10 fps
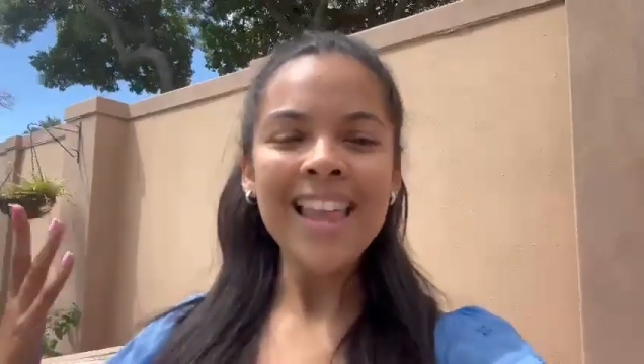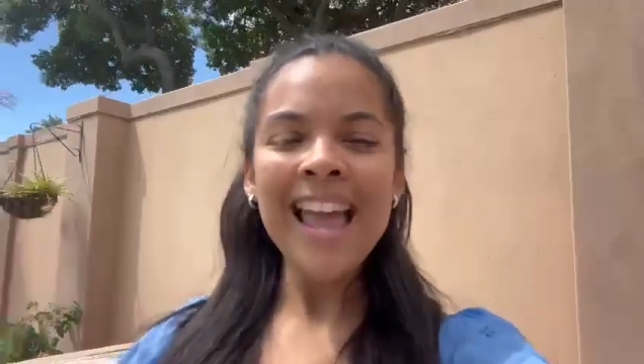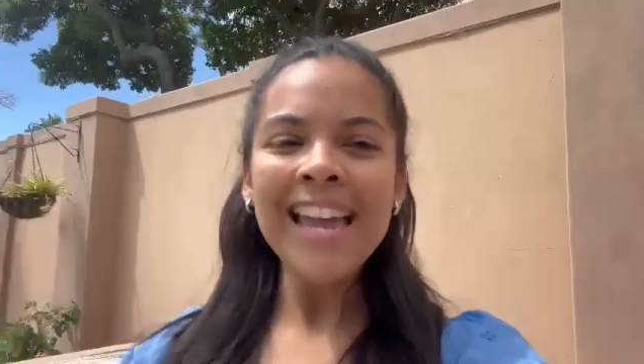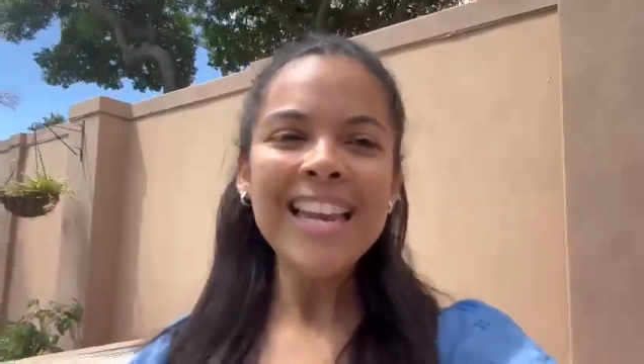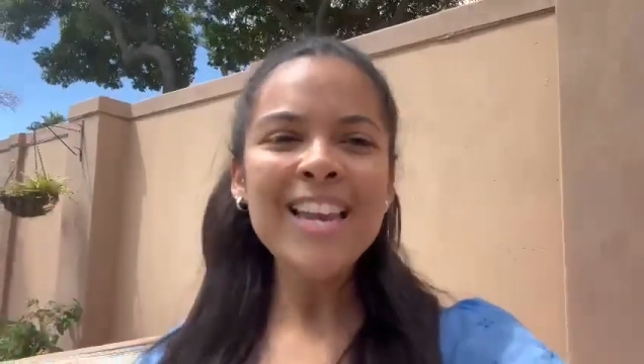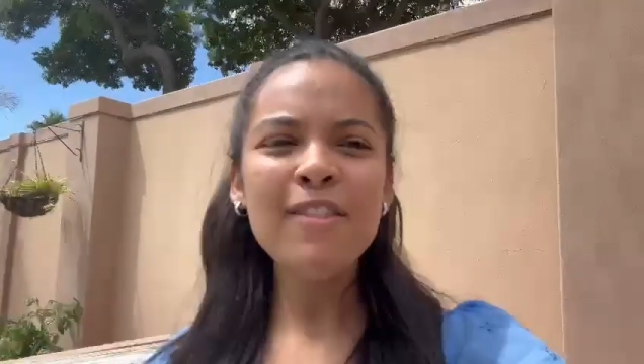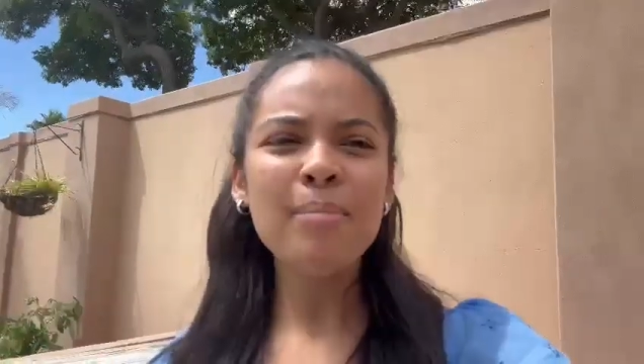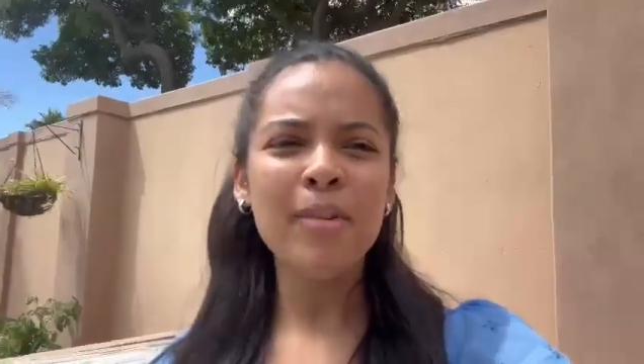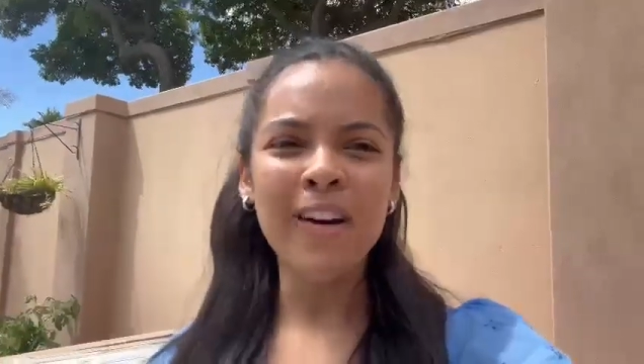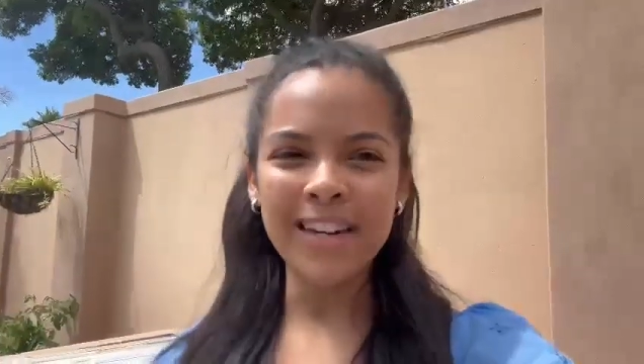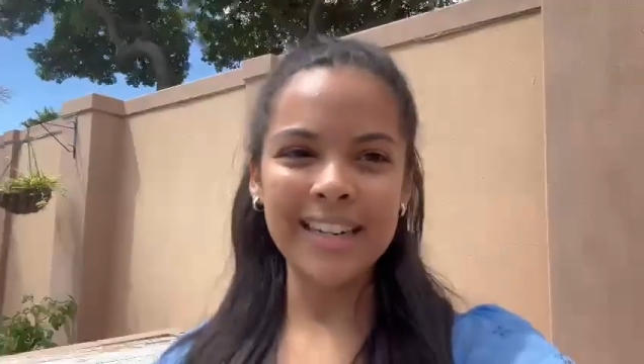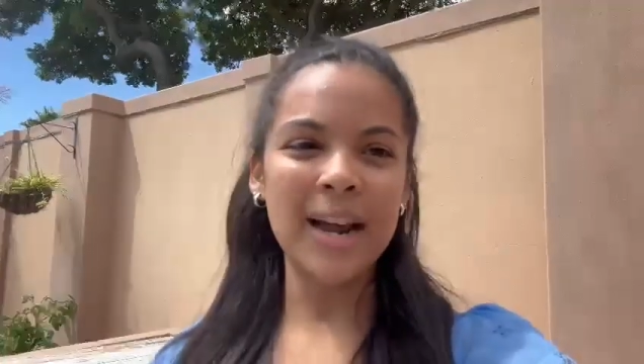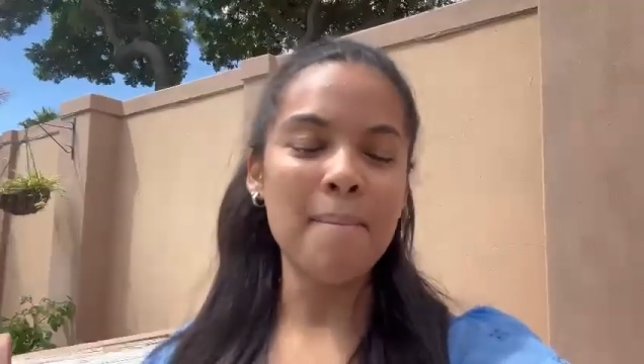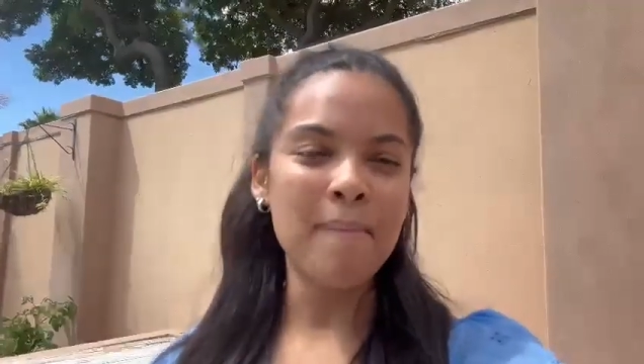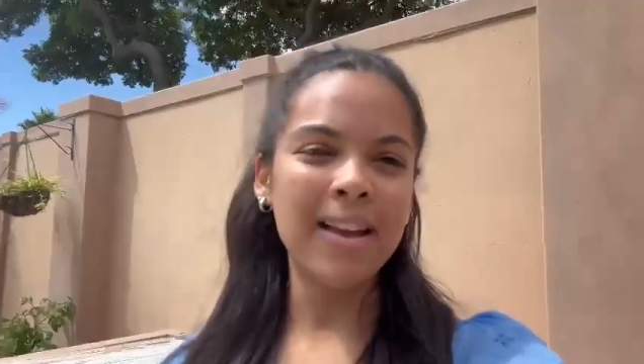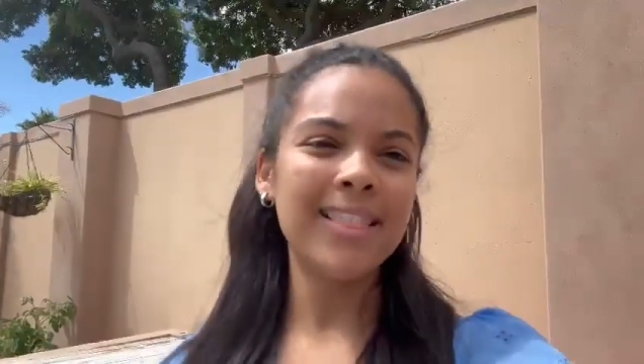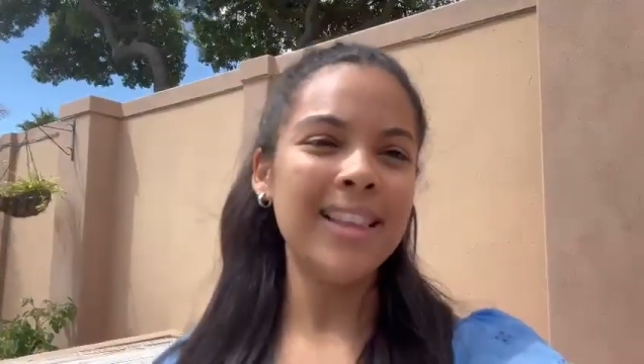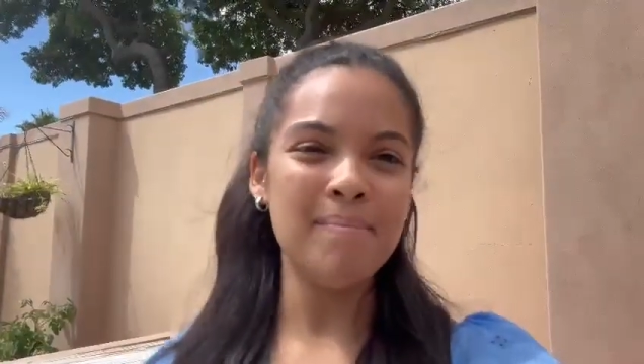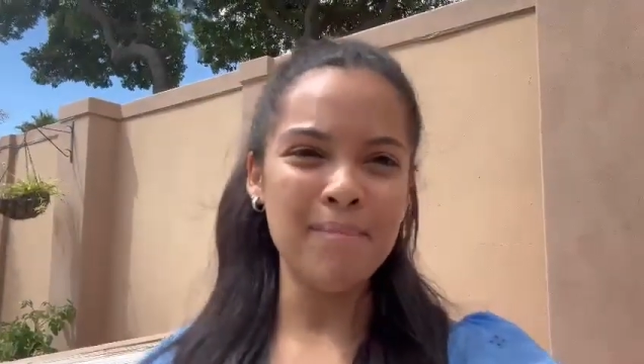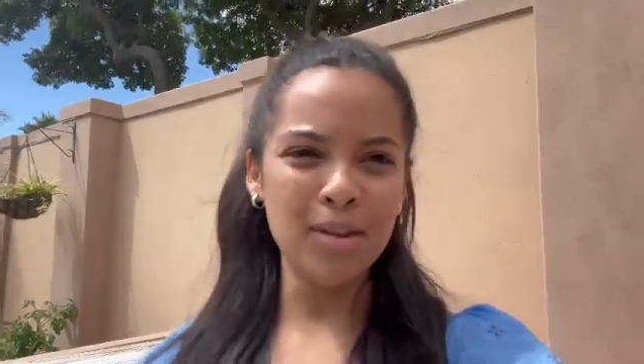and even provided a
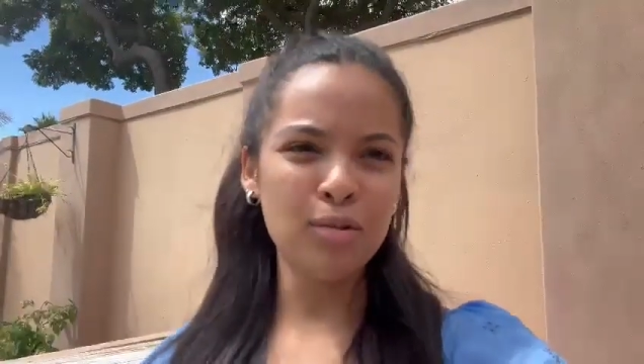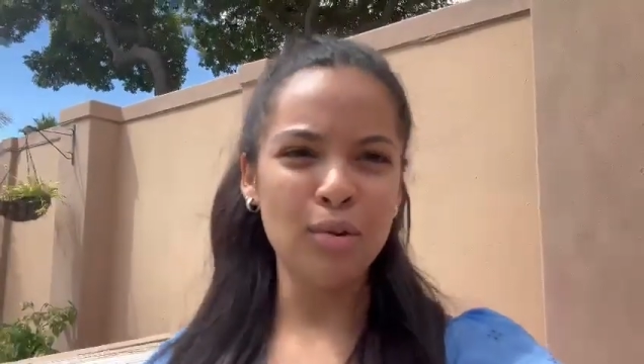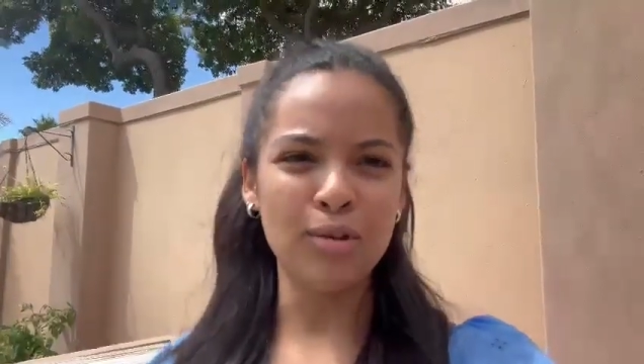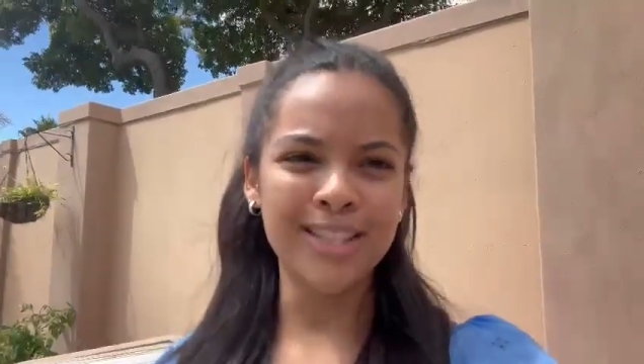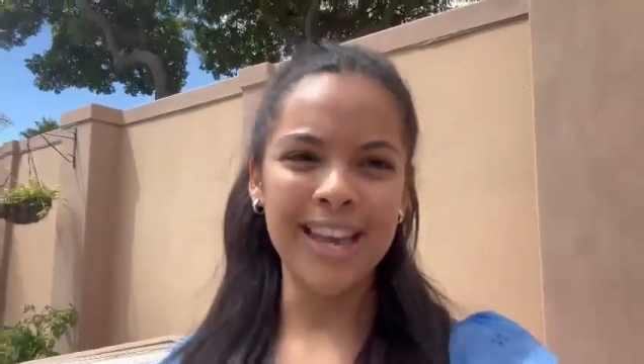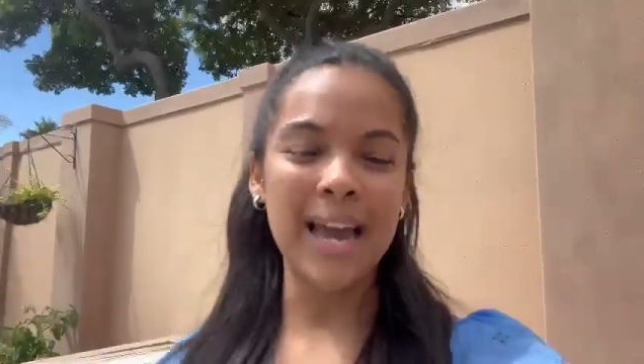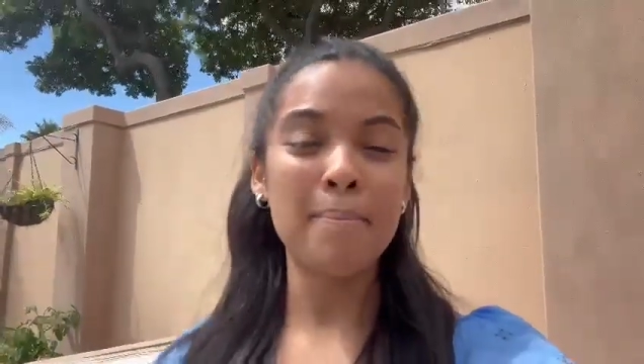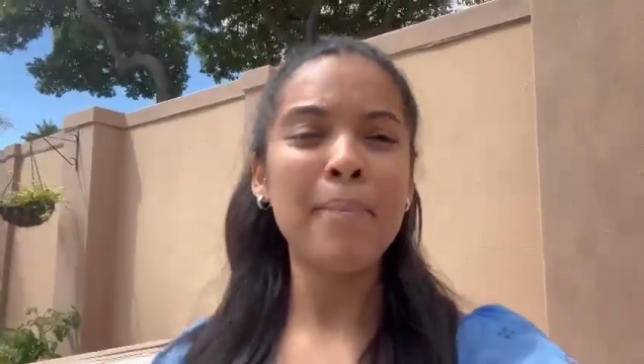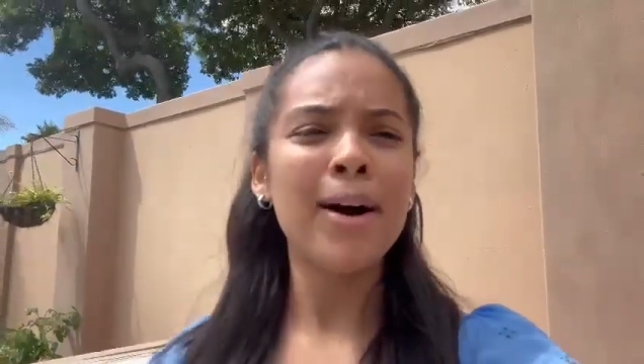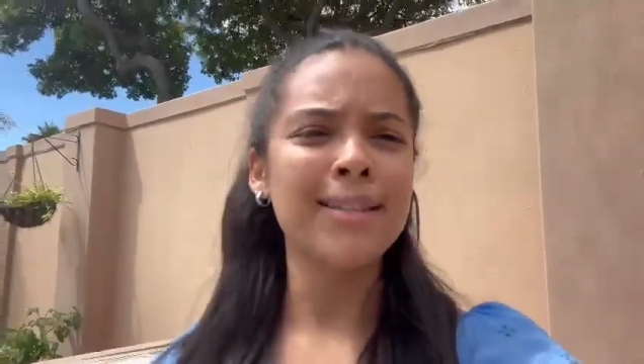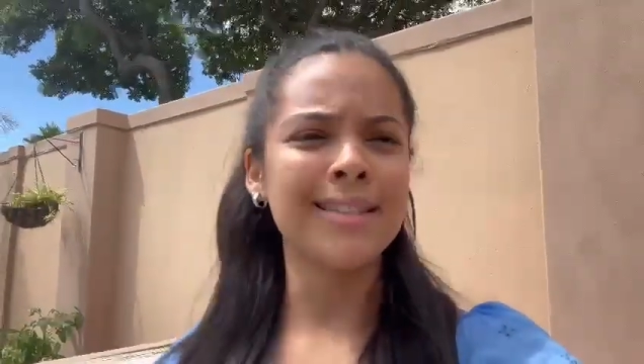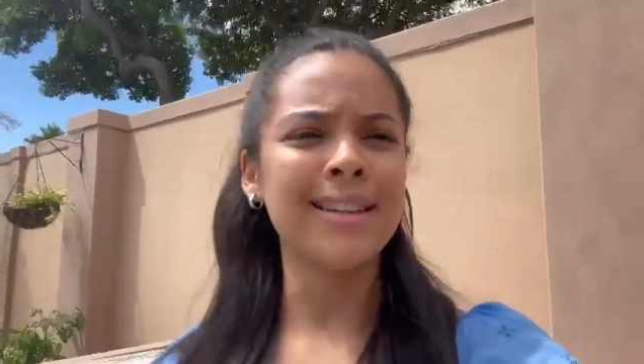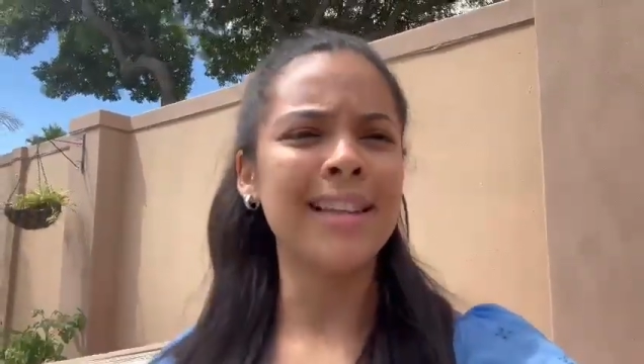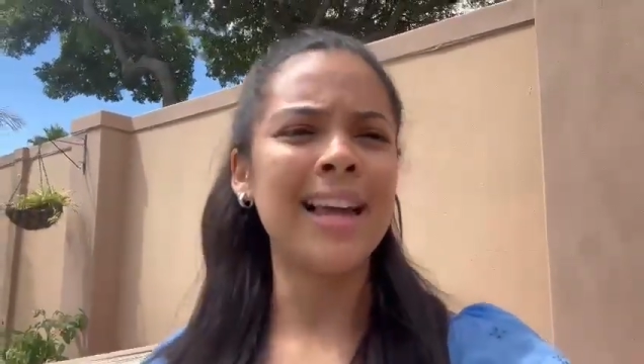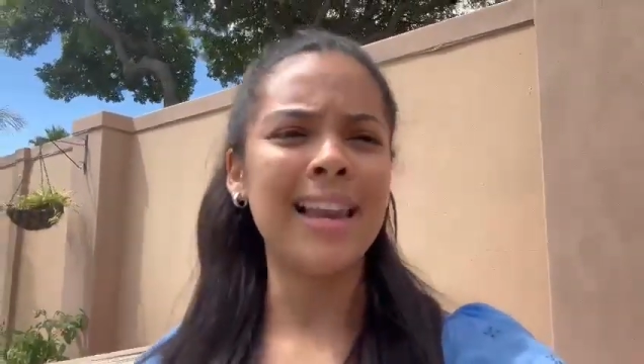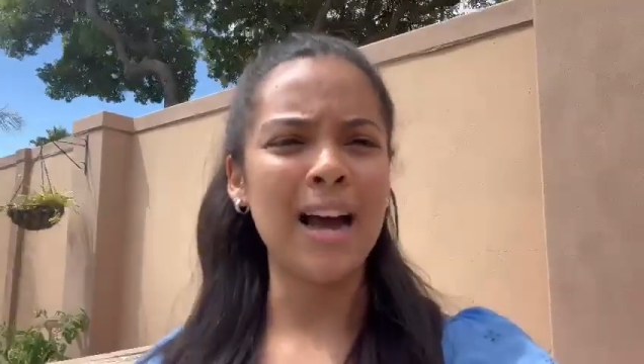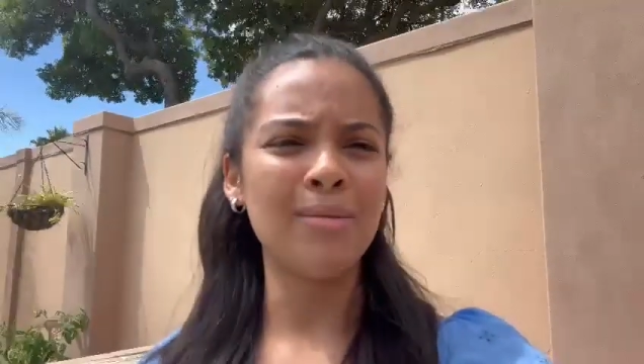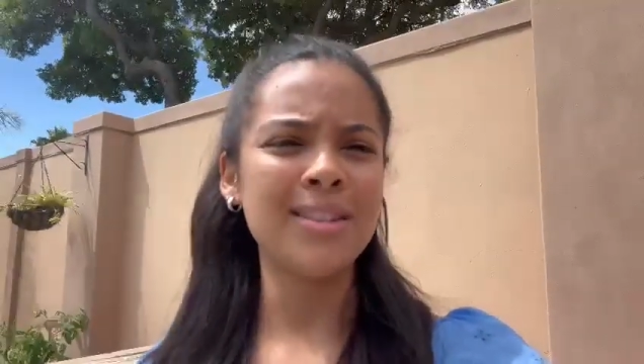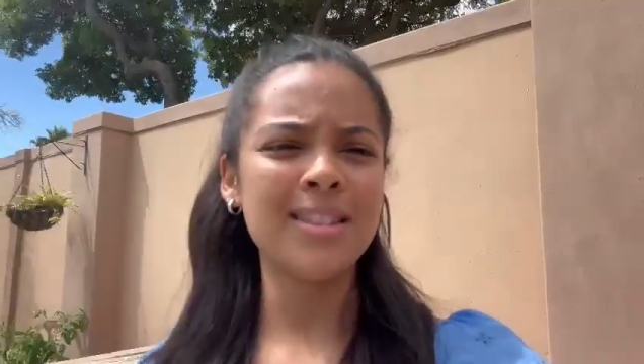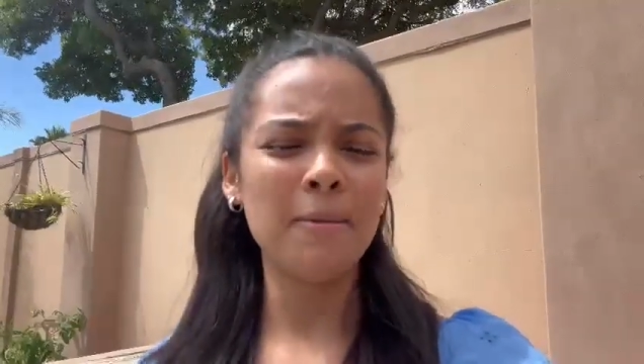monthly meal quota and personal
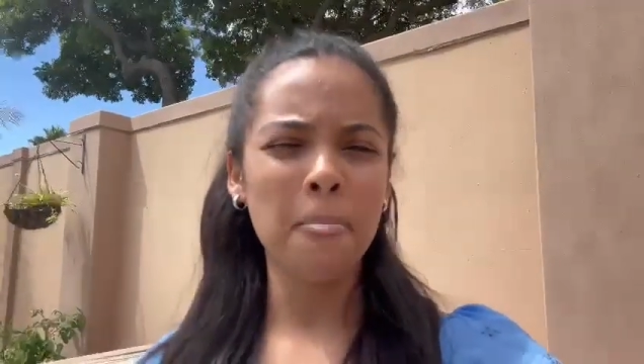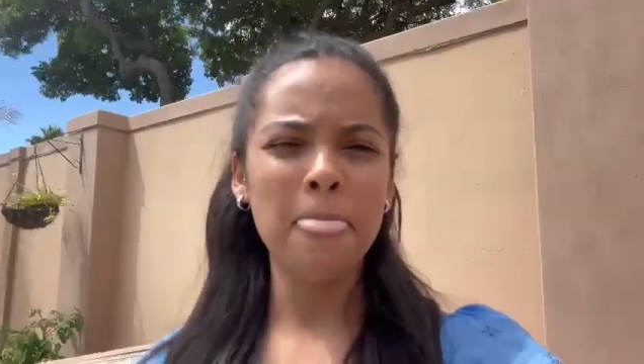allowance.